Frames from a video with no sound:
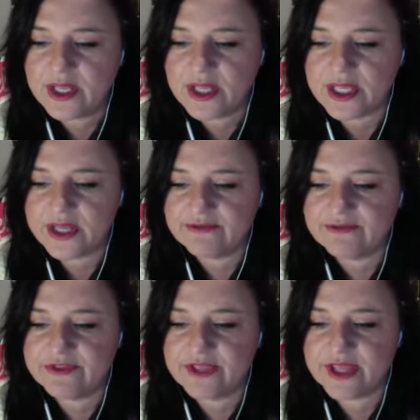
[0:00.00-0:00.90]
if
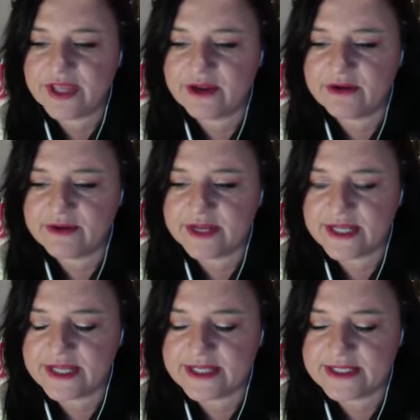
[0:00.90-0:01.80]
there
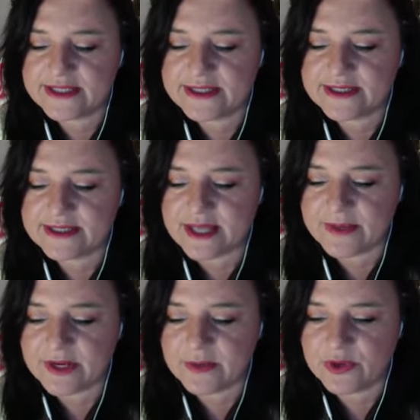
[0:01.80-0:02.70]
is
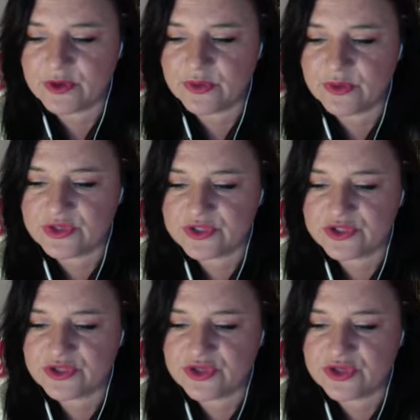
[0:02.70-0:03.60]
anyone who wants
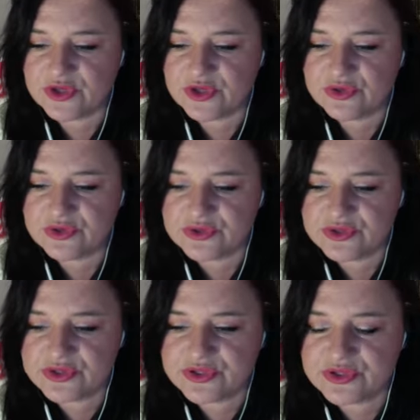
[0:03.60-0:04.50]
to
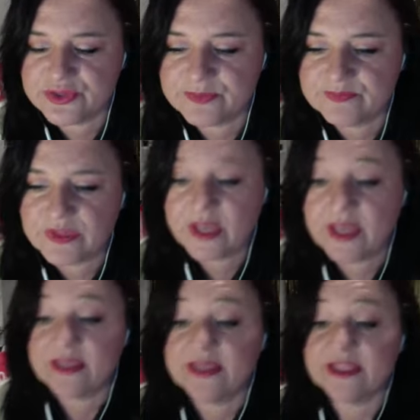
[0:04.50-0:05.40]
use
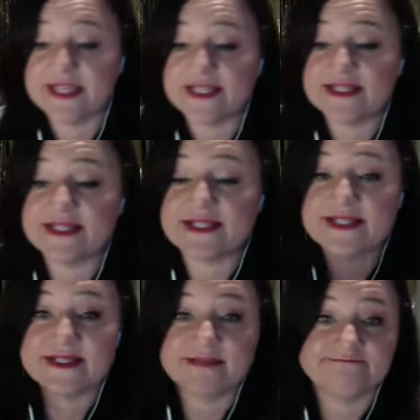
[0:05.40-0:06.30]

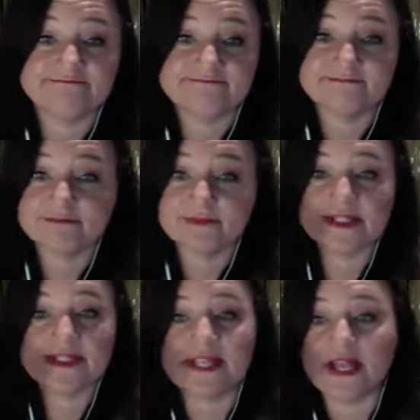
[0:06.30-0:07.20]
this
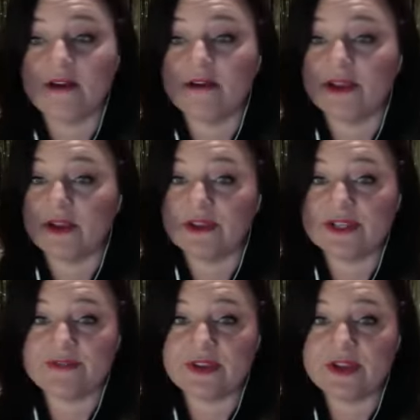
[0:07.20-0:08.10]
scenario,
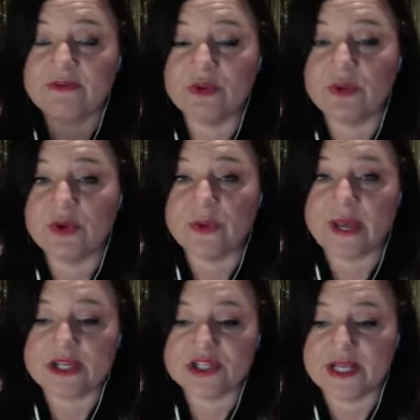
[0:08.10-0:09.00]
this video, if you want to
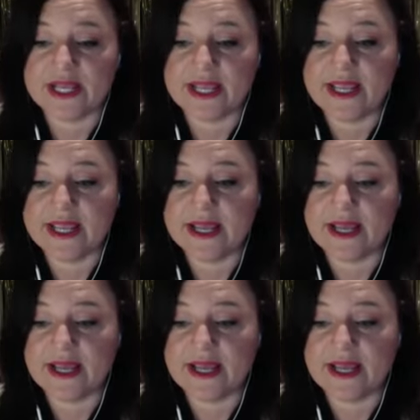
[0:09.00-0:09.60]
actually